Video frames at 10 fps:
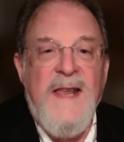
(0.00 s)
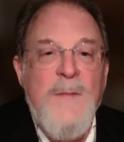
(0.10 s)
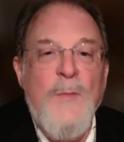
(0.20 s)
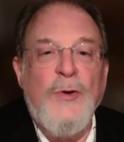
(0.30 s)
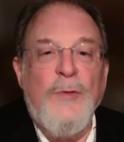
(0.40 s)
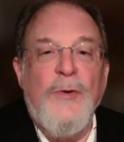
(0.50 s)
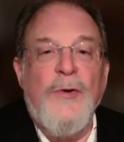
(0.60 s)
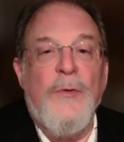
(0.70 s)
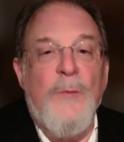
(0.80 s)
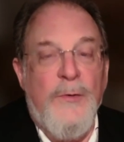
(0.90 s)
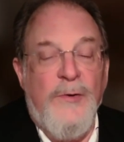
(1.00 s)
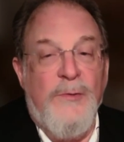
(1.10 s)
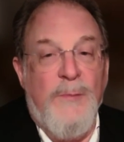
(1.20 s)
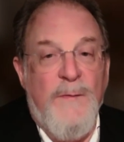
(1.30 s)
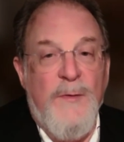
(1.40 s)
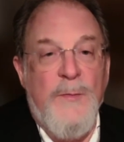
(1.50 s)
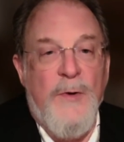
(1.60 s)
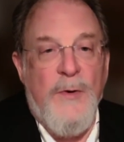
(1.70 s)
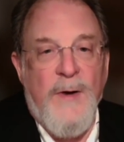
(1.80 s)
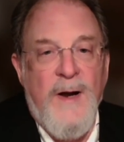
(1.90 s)
eMultipleSclerosis review
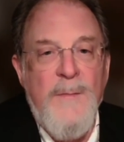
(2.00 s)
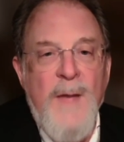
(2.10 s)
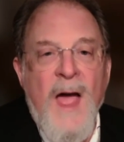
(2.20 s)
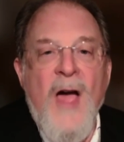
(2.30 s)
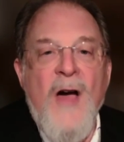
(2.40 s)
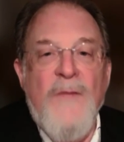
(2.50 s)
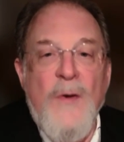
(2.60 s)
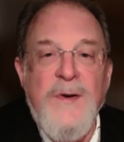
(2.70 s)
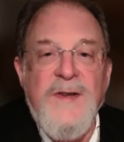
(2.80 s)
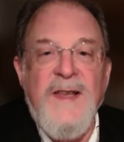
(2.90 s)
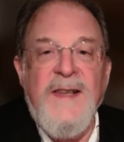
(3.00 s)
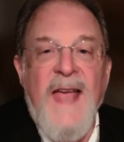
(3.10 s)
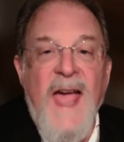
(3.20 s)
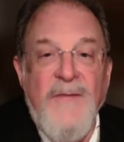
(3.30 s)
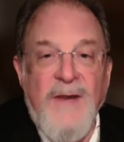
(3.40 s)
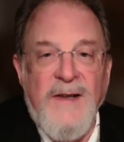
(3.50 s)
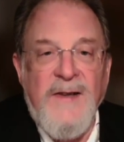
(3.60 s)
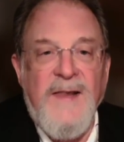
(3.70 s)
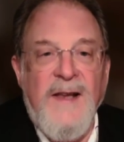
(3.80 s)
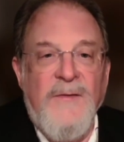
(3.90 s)
program, focused on the
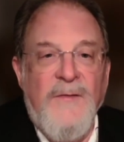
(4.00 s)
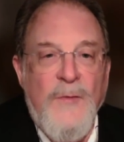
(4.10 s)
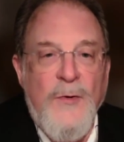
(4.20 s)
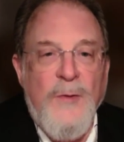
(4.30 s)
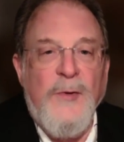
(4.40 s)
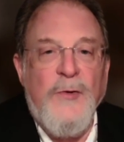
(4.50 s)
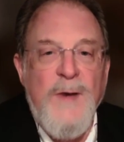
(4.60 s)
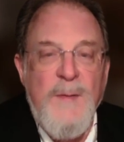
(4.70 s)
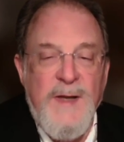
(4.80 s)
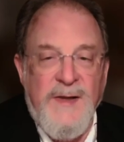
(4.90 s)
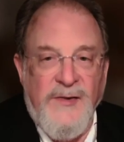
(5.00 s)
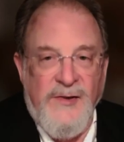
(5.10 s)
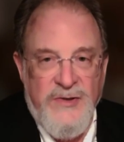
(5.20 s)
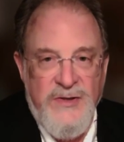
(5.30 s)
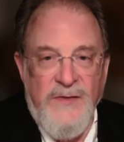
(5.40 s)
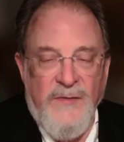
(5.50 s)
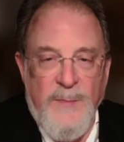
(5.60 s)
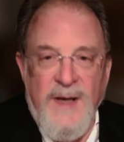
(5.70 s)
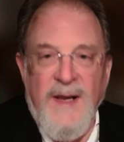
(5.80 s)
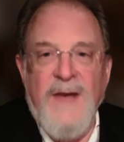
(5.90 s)
evidence that informs treatment decisions for
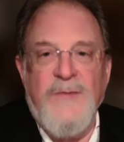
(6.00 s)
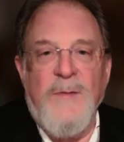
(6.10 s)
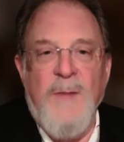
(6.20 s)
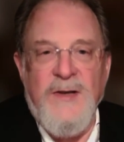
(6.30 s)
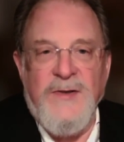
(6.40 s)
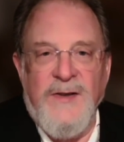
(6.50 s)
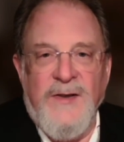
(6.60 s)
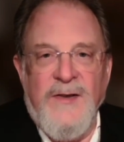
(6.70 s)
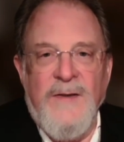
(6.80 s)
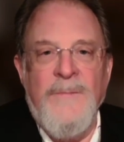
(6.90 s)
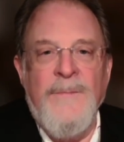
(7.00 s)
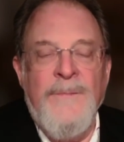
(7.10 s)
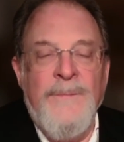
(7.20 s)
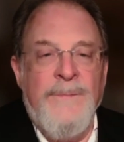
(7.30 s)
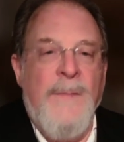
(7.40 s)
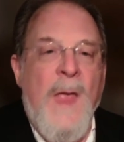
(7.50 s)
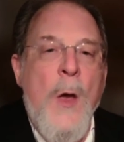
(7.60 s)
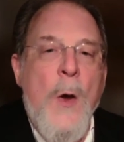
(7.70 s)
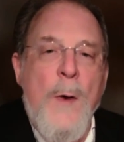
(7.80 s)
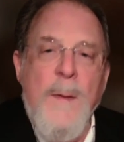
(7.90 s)
pediatric patients.
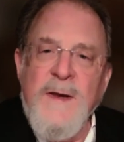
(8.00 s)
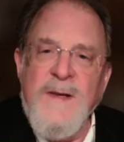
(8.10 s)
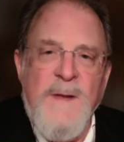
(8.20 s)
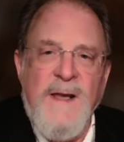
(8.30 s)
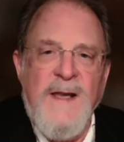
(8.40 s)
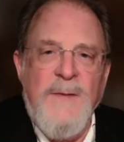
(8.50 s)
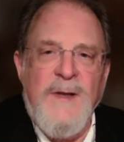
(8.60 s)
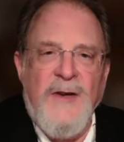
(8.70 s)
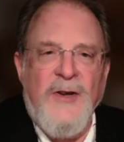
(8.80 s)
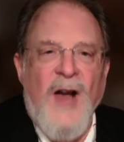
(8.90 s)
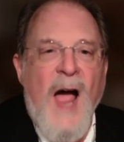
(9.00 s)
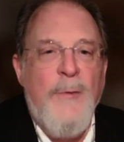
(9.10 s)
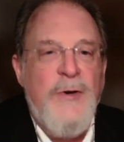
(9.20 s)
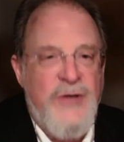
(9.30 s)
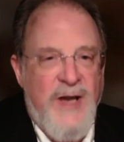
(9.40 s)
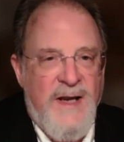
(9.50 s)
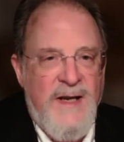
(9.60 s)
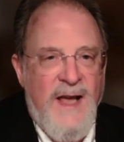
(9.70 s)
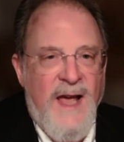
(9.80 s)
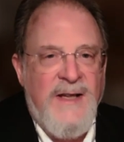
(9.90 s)
We've been speaking with Dr. Haiwen
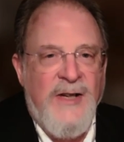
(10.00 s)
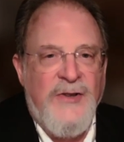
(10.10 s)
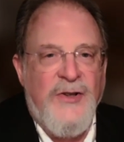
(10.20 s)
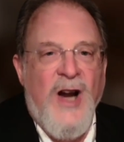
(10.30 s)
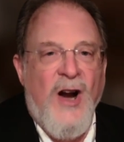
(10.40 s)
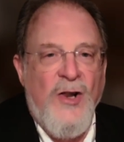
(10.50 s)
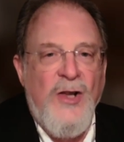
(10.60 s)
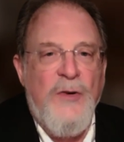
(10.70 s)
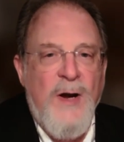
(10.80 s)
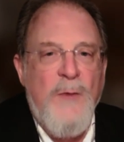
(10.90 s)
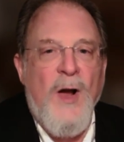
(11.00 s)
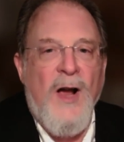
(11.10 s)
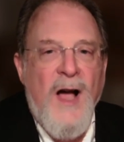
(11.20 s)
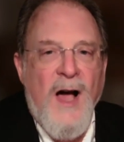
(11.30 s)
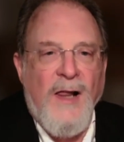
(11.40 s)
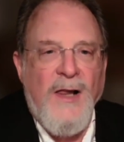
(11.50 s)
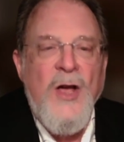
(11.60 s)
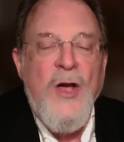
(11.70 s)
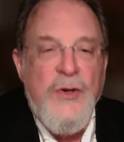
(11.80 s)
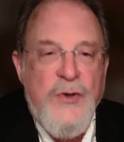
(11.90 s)
Chen and Dr. Karla Gray-Roncal,
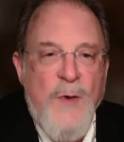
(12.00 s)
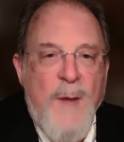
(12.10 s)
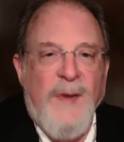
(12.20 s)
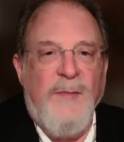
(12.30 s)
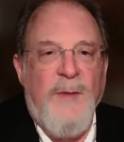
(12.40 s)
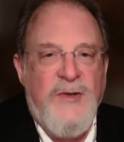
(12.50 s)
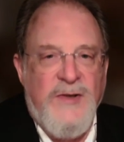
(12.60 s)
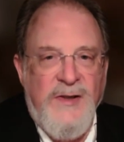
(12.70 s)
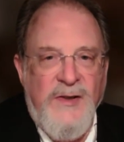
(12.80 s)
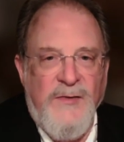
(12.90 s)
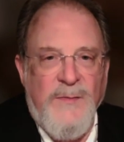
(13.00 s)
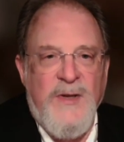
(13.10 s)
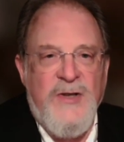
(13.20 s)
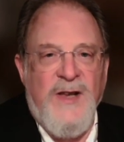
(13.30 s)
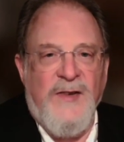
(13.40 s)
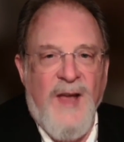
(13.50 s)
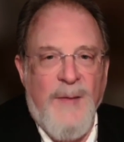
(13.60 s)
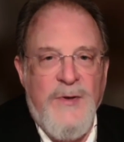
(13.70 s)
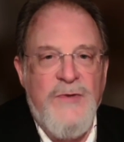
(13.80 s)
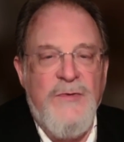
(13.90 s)
two MS specialists from the Johns
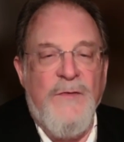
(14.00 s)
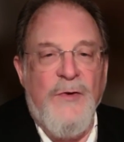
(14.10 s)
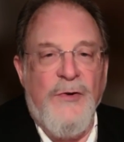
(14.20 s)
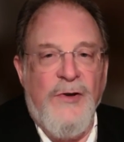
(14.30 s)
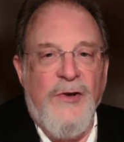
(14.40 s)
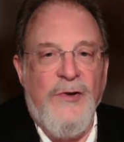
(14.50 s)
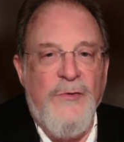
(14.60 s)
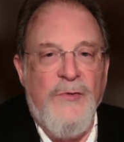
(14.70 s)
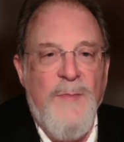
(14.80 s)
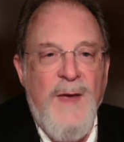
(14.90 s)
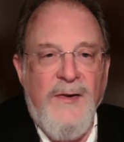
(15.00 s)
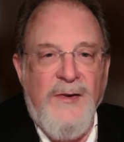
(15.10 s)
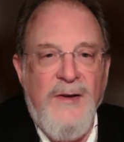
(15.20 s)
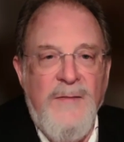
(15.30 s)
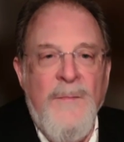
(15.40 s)
Hopkins University School of Medicine,